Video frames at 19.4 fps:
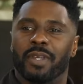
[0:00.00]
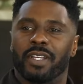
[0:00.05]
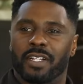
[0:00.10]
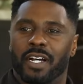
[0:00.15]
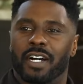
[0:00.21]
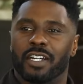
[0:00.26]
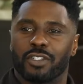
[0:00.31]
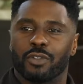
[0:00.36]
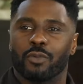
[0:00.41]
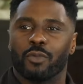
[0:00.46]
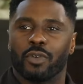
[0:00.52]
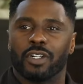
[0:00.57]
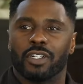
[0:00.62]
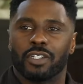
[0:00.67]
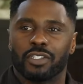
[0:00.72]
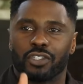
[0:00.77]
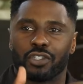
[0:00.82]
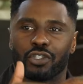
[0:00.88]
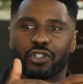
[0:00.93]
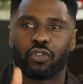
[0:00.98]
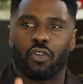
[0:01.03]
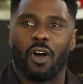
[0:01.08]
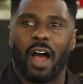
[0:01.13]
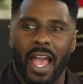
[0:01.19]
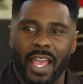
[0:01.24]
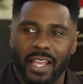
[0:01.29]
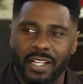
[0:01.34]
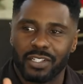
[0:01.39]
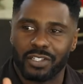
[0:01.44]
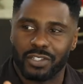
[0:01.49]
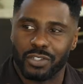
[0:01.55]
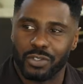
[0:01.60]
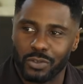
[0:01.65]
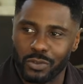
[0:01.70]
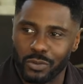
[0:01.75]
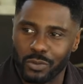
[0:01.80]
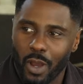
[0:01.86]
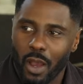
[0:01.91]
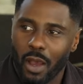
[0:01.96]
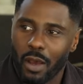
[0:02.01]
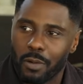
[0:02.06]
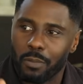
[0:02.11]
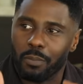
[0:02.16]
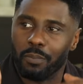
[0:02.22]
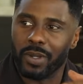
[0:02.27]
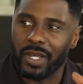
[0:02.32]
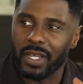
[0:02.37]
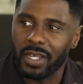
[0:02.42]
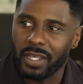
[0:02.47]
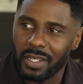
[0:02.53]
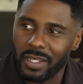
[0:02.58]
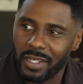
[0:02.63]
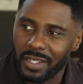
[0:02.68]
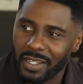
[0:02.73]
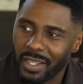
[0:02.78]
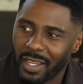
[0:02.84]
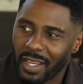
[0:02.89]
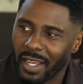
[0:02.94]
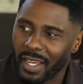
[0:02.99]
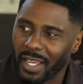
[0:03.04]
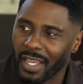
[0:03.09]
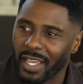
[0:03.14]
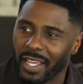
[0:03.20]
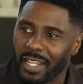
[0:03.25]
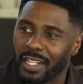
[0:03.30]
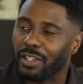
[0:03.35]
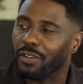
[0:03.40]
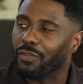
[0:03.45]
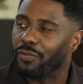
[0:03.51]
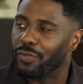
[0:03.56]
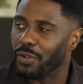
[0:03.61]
because we're trying to be in the